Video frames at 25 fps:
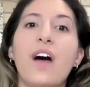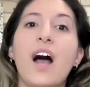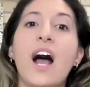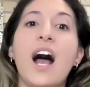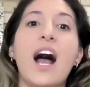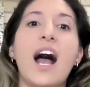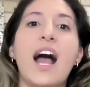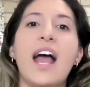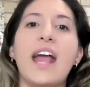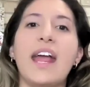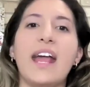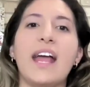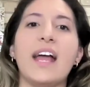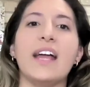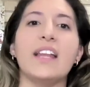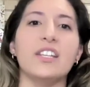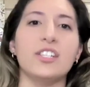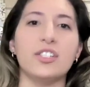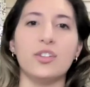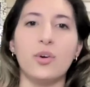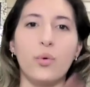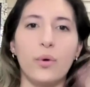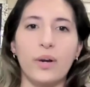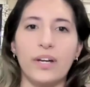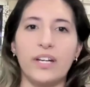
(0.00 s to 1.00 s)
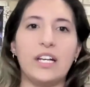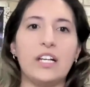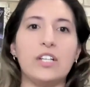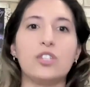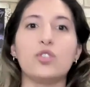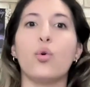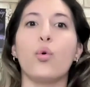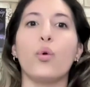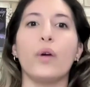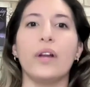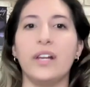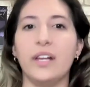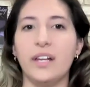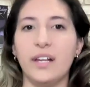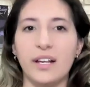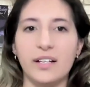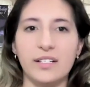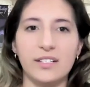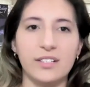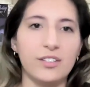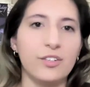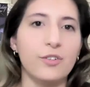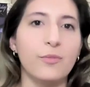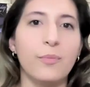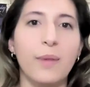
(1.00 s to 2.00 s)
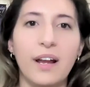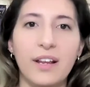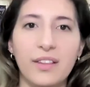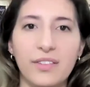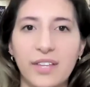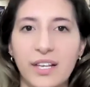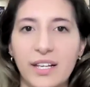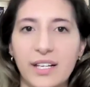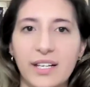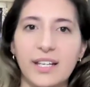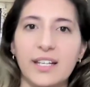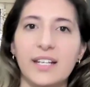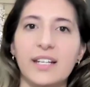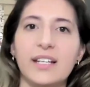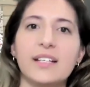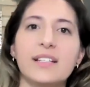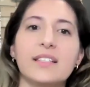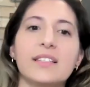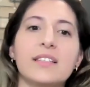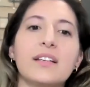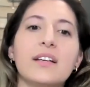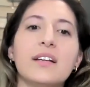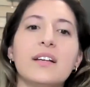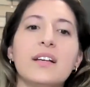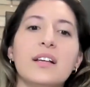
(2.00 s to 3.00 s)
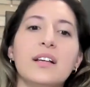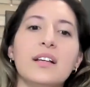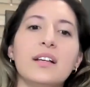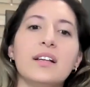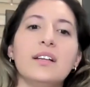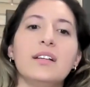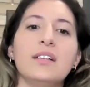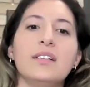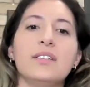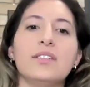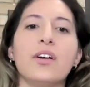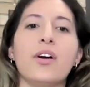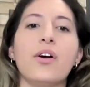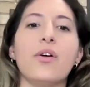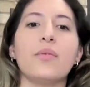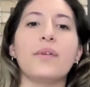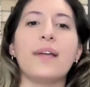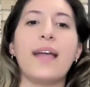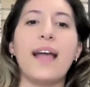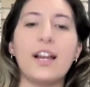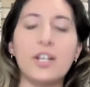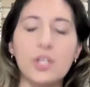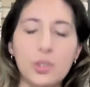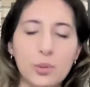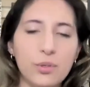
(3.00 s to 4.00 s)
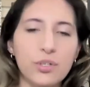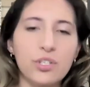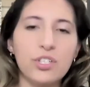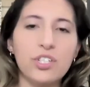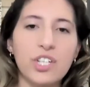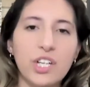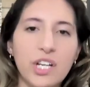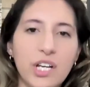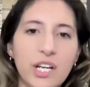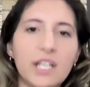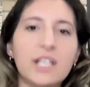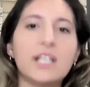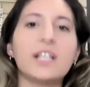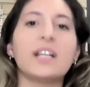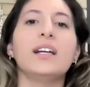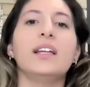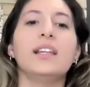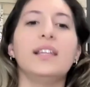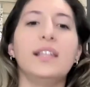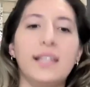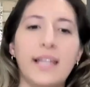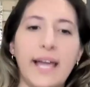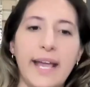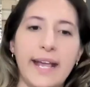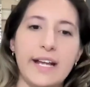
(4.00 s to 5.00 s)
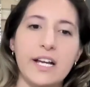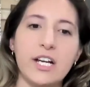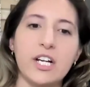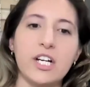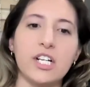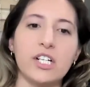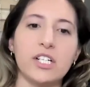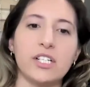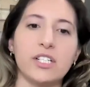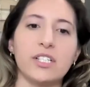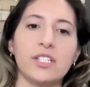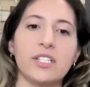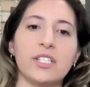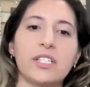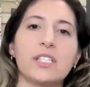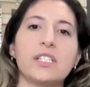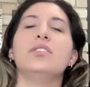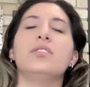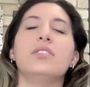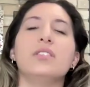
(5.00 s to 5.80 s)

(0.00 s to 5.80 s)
high-end hoity-toity as you might think it is. So casual chic, layers, you